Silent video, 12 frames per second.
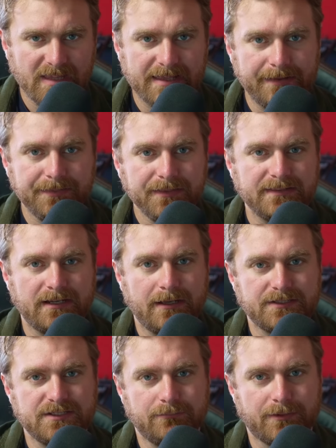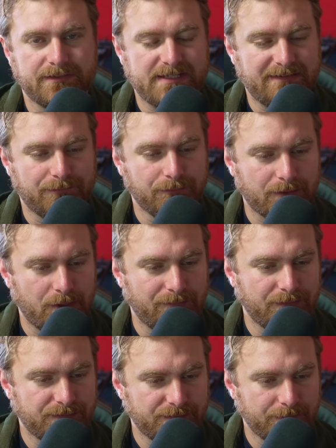Another thing that I actually wanted to have a look
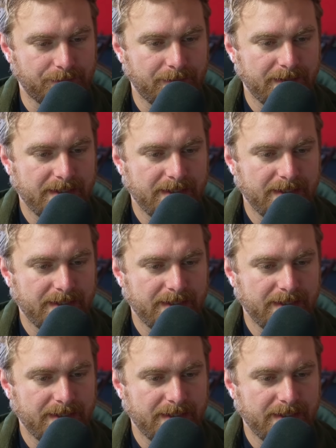over too